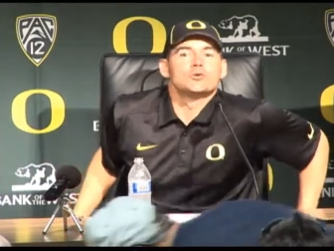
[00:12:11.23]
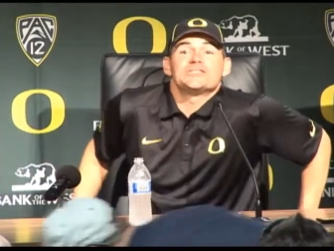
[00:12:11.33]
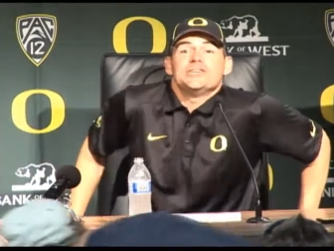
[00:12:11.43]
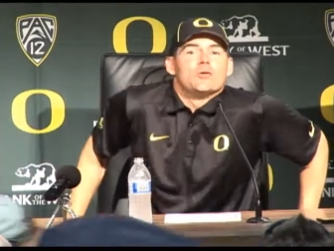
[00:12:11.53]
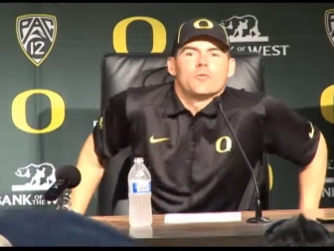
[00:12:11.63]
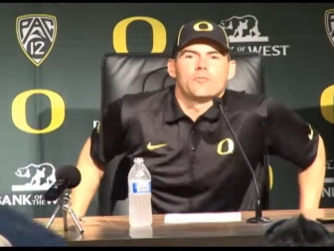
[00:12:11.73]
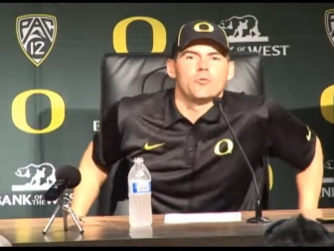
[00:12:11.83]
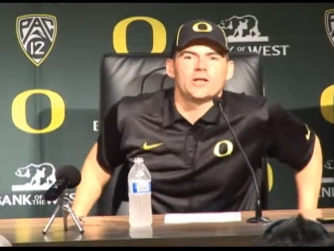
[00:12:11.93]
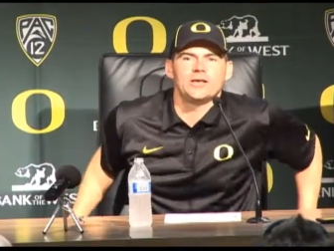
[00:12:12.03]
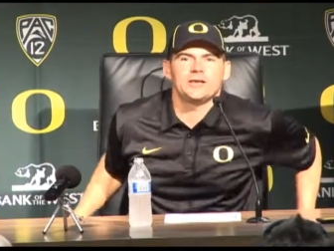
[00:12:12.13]
we'll see going
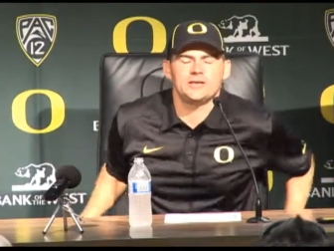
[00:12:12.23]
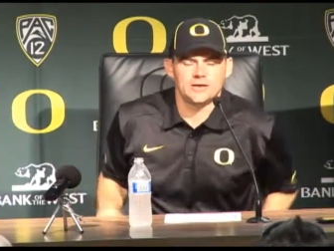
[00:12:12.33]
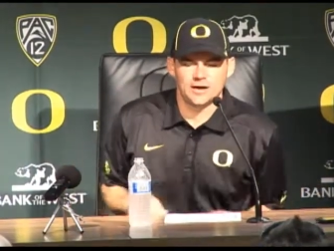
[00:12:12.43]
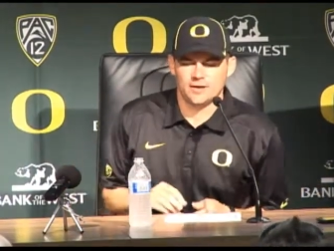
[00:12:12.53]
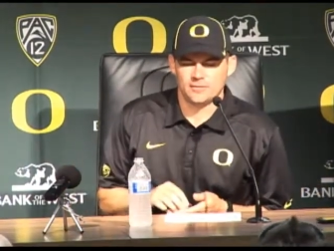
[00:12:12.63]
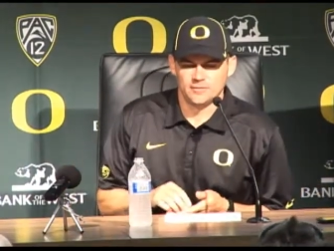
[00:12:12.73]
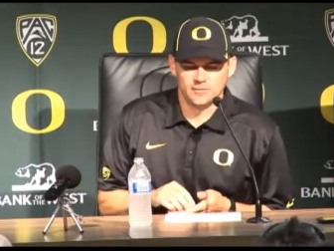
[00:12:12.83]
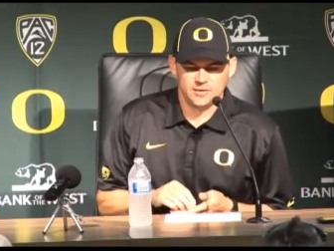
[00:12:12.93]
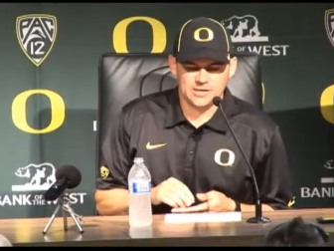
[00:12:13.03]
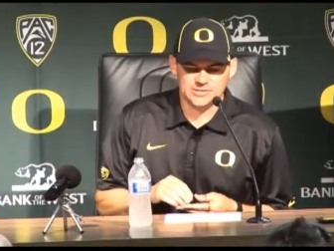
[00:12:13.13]
forward. He's
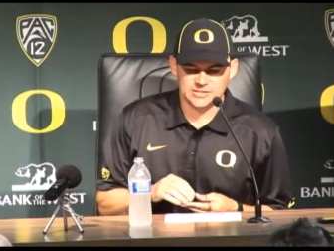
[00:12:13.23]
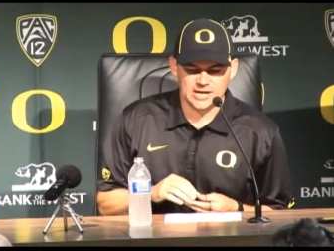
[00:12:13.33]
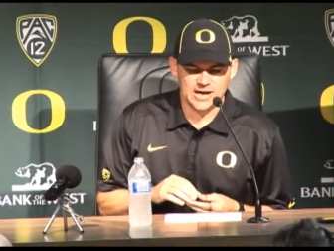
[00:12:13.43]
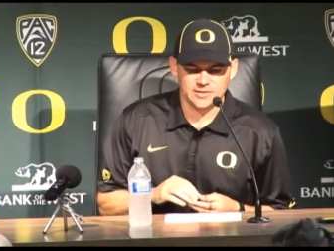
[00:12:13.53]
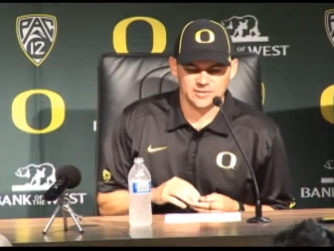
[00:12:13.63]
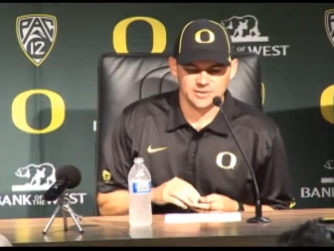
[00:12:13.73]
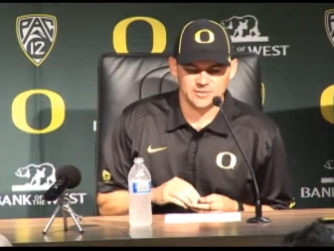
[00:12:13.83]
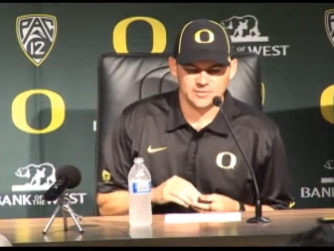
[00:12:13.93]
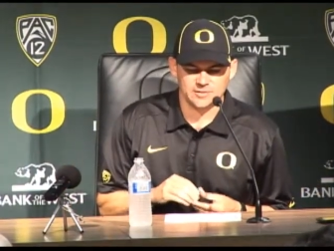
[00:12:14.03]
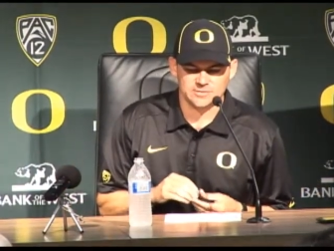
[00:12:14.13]
a guy
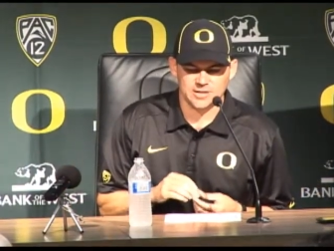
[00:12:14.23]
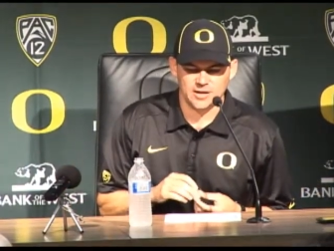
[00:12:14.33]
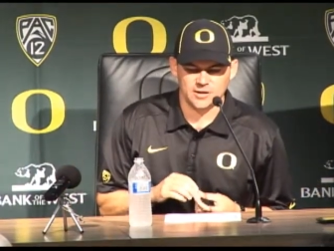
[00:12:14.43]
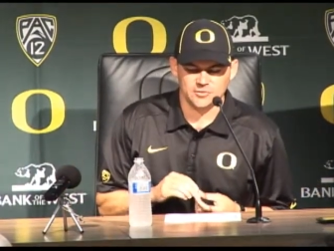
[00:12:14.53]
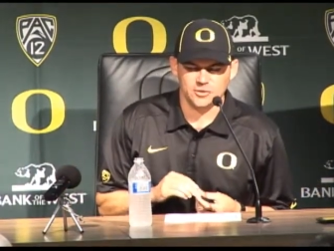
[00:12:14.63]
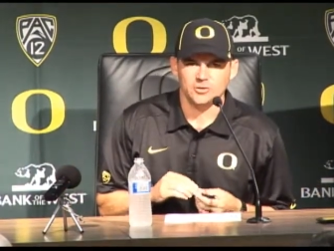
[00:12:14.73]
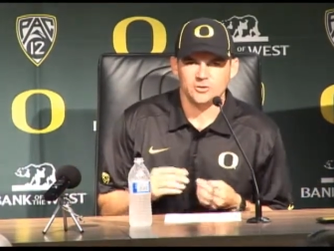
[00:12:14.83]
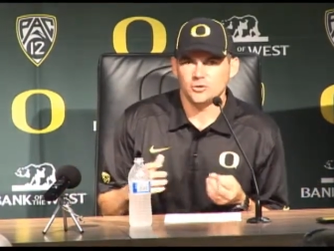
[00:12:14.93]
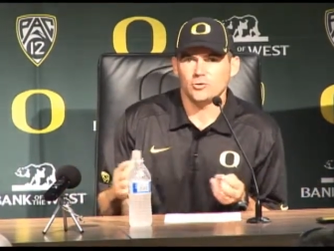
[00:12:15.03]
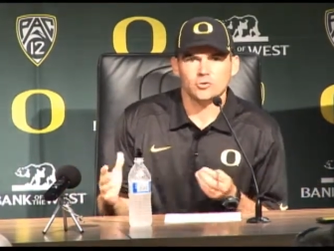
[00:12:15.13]
that
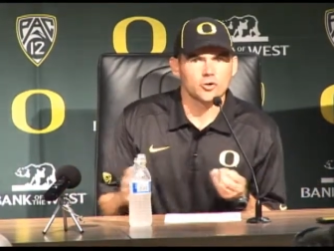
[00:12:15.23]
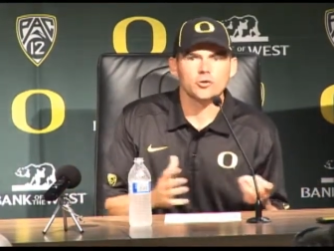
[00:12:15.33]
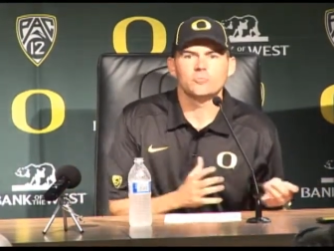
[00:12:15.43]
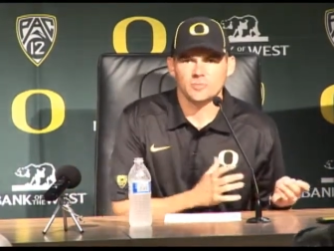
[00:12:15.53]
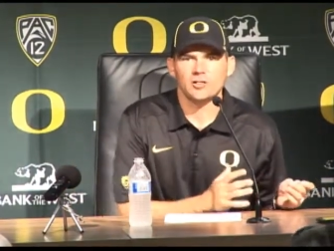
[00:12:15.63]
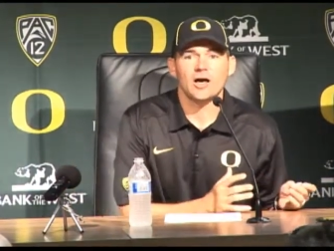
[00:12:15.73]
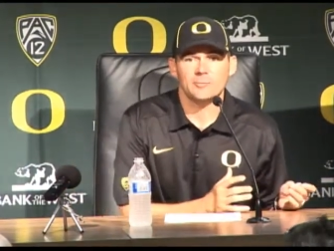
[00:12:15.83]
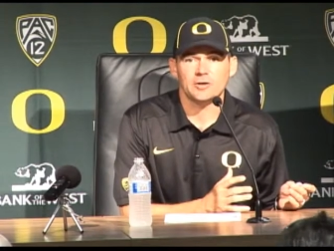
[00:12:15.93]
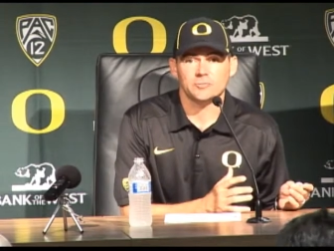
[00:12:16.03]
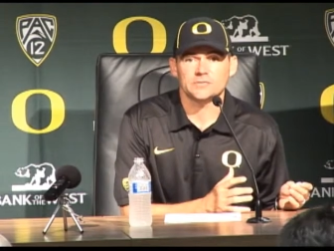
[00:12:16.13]
you know, you learn a lot
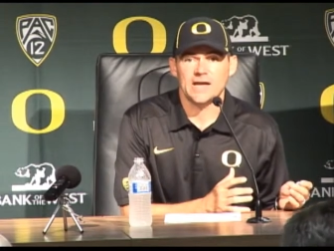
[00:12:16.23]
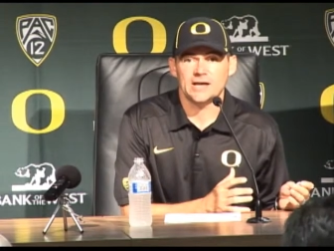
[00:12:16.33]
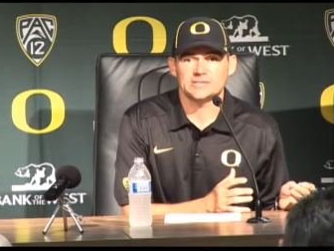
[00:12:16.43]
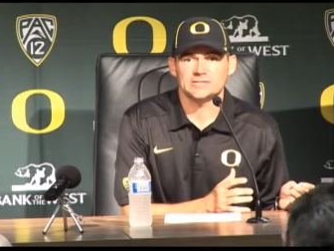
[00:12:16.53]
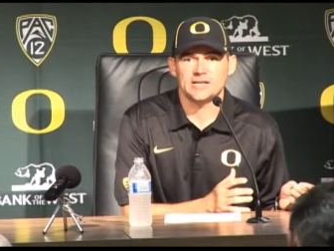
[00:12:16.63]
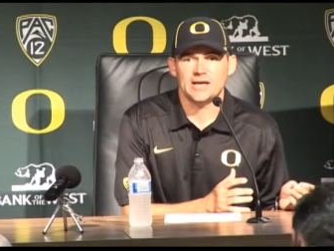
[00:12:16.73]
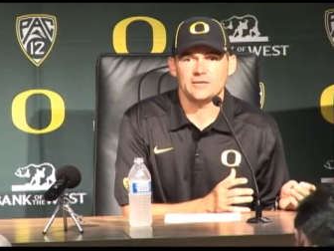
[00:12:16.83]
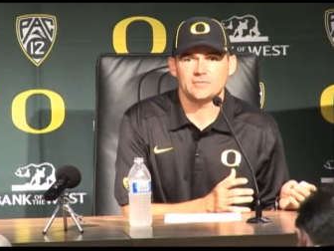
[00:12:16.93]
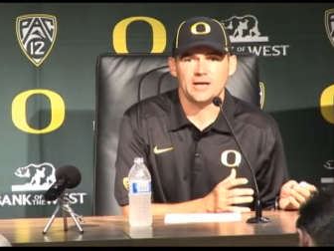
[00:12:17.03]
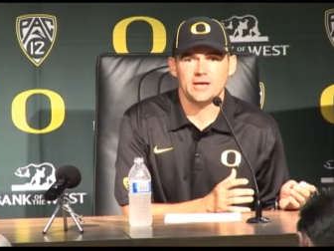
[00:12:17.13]
about those guys as
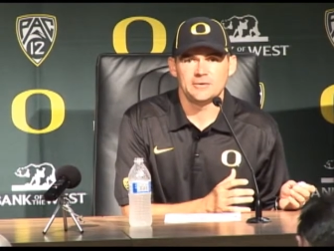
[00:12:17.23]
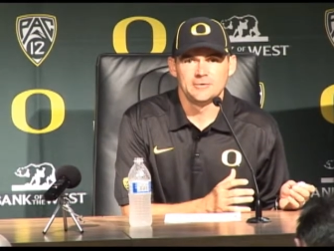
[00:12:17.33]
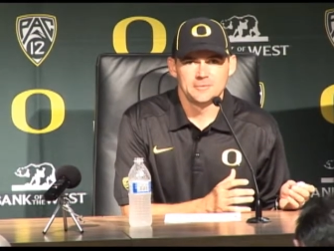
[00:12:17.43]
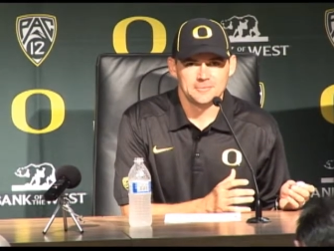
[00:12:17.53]
they